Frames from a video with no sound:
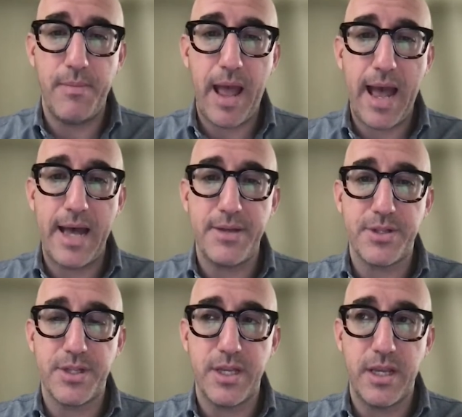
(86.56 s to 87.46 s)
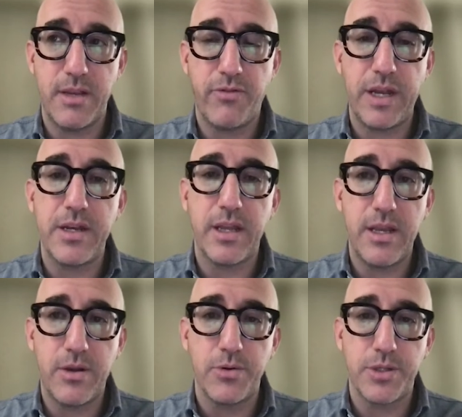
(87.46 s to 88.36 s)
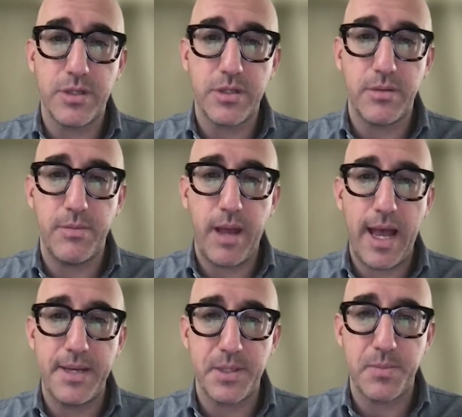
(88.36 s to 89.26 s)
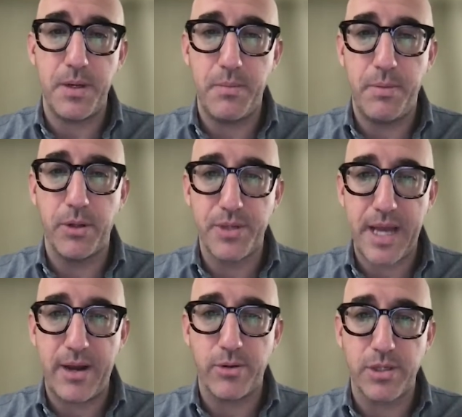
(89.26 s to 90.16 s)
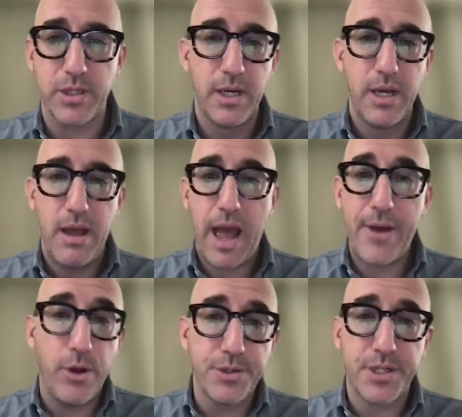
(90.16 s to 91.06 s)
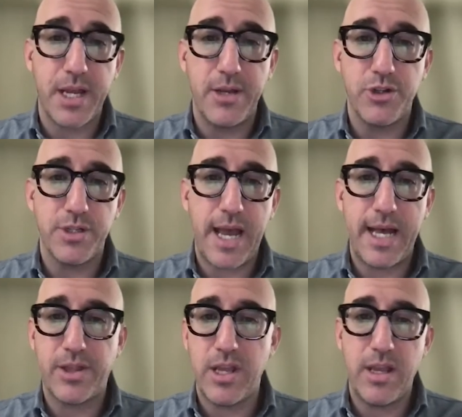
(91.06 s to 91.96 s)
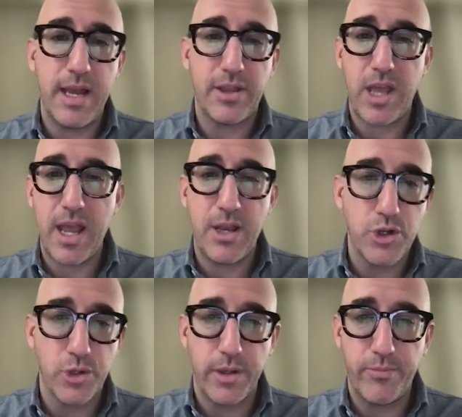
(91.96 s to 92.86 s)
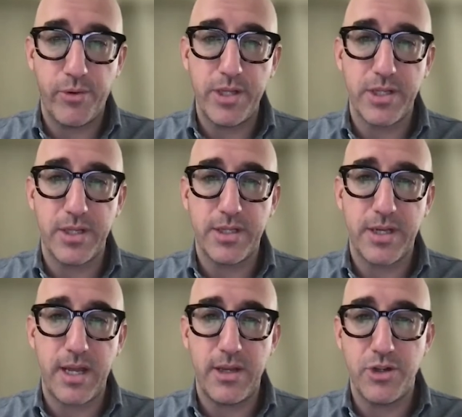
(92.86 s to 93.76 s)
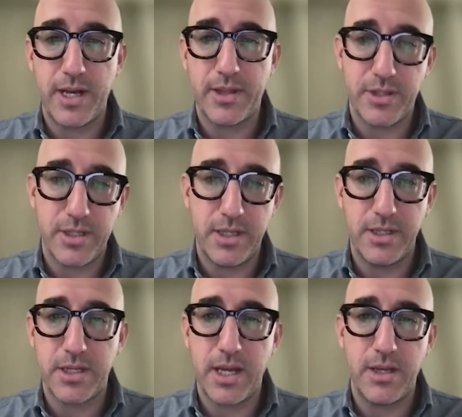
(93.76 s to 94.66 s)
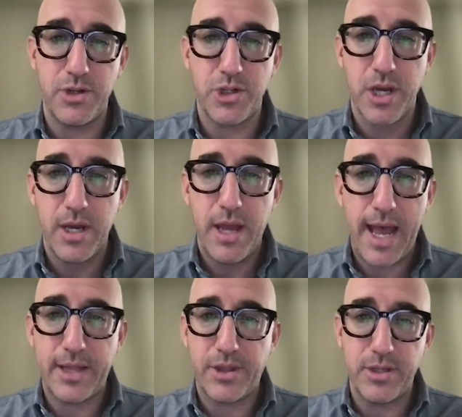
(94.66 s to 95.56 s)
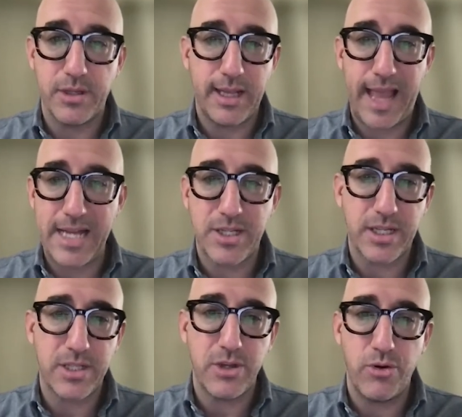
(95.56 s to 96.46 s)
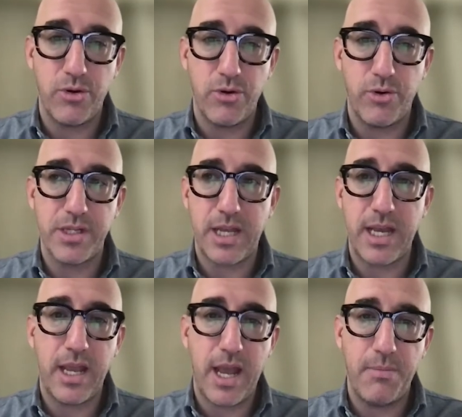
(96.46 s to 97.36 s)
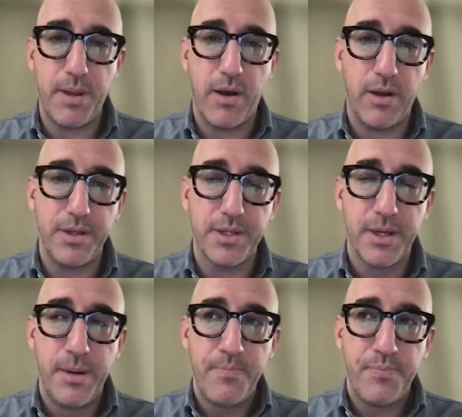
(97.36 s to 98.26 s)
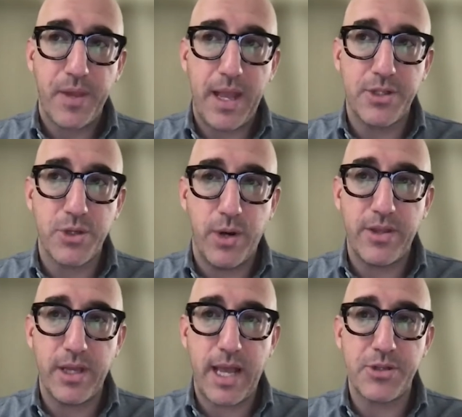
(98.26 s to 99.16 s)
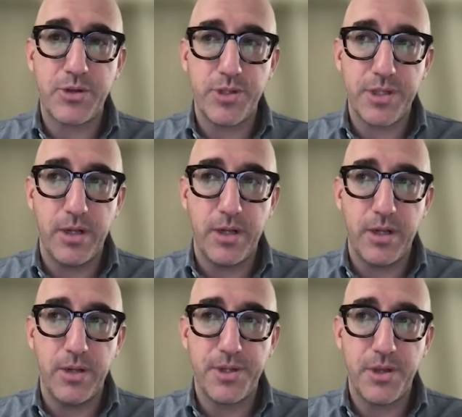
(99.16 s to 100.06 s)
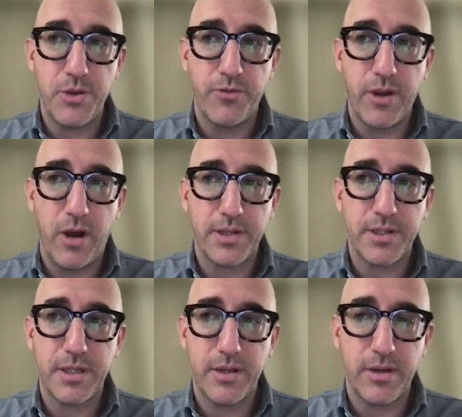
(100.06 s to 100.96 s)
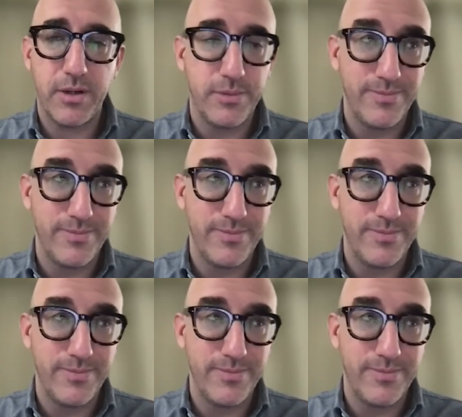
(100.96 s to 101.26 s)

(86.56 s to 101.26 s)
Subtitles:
as the funding ecosystem has been built out at all stages, at the angel and pre-seed stage, at the seed stage, at the classic Series A and beyond. And so I think as a result, you've got, you know,